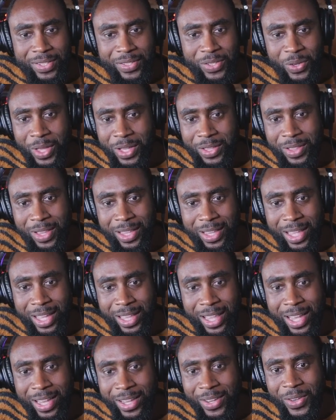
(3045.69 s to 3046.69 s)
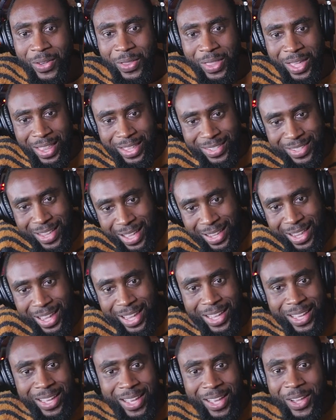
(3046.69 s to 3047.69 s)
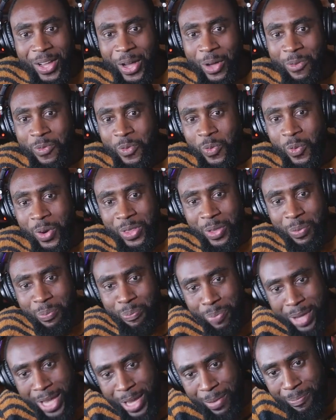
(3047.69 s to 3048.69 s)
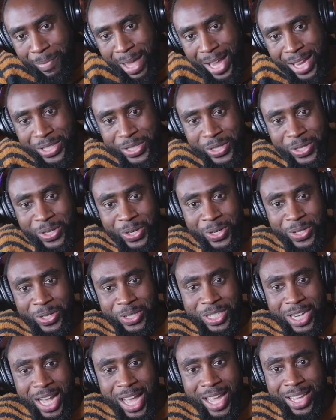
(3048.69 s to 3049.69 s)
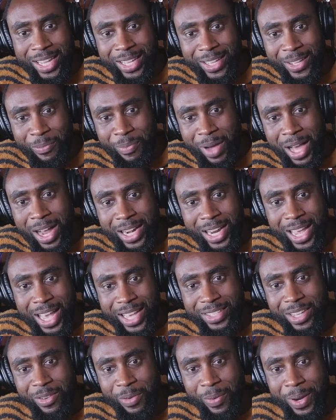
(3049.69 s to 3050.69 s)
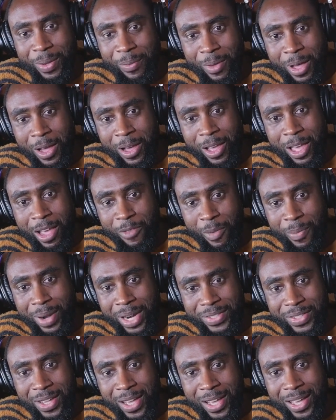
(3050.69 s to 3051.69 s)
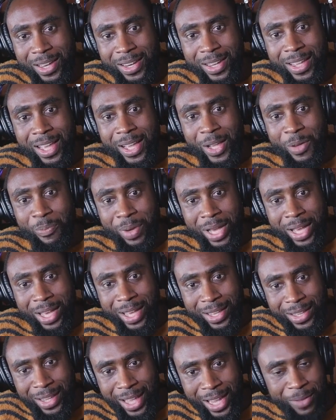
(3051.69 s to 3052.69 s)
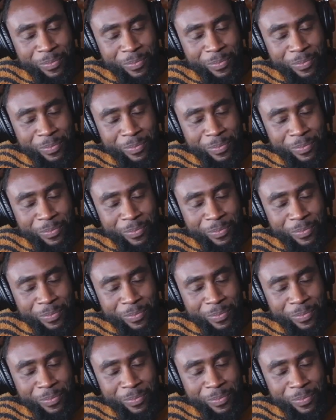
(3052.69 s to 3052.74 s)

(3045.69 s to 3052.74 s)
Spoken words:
So that like you know that's not like one of the big major giant podcasts that everybody's on, but like